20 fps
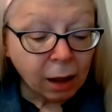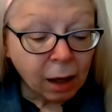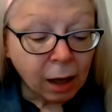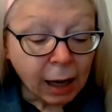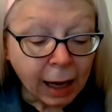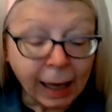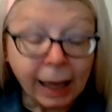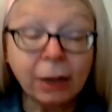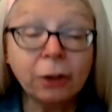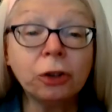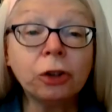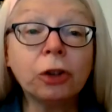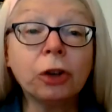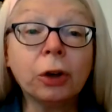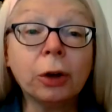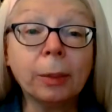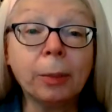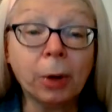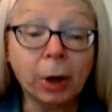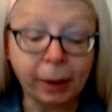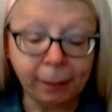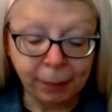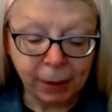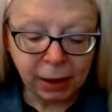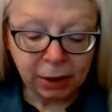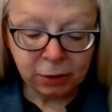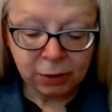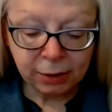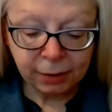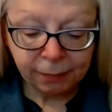I entered her
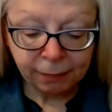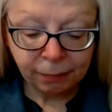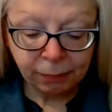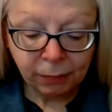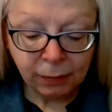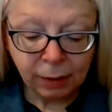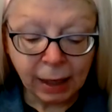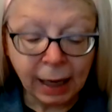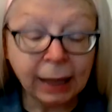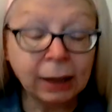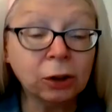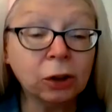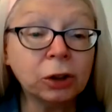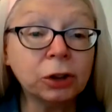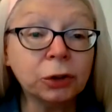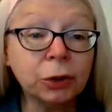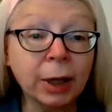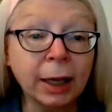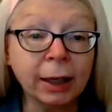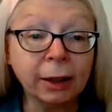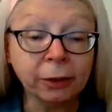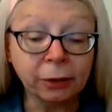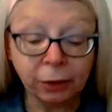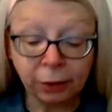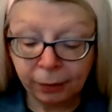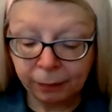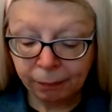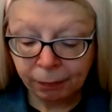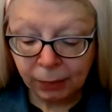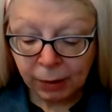apartment. I looked round.
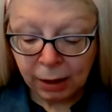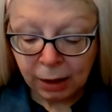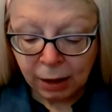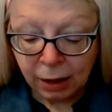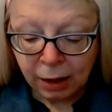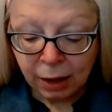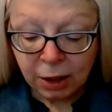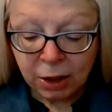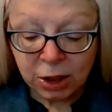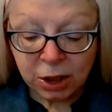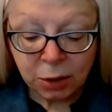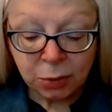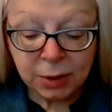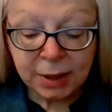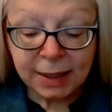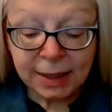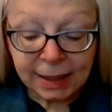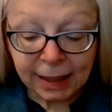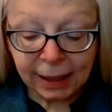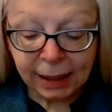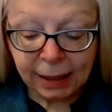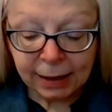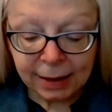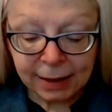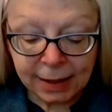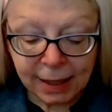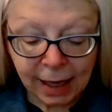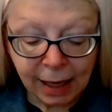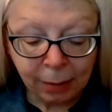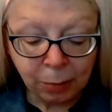She was sitting at the
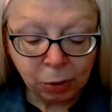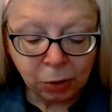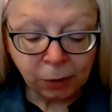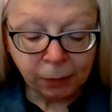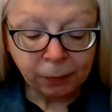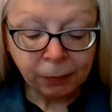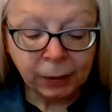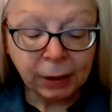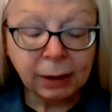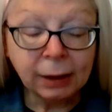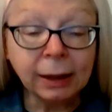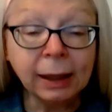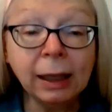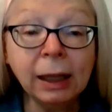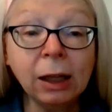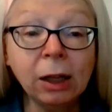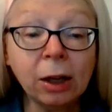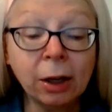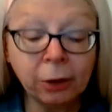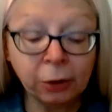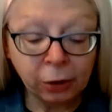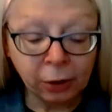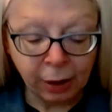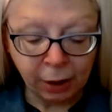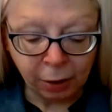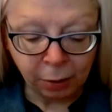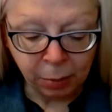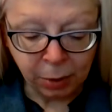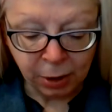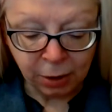table, leaning on her
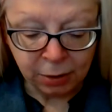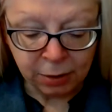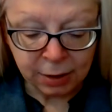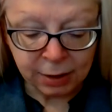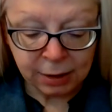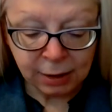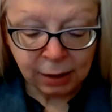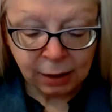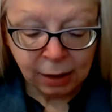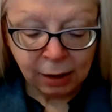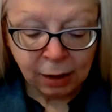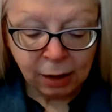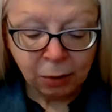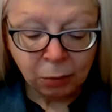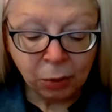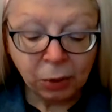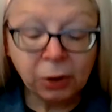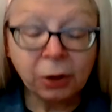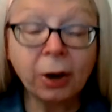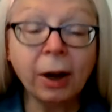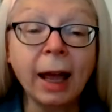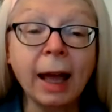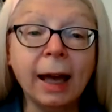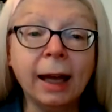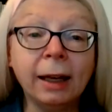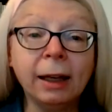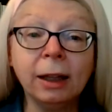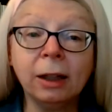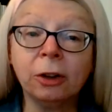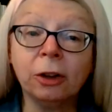elbows, with her
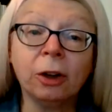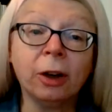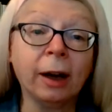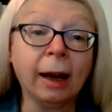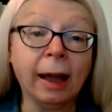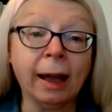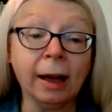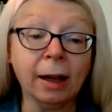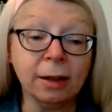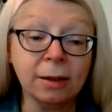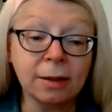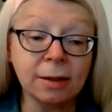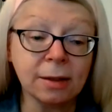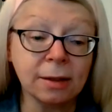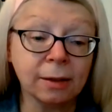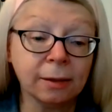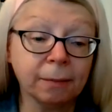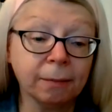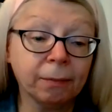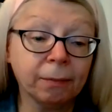head in her hands.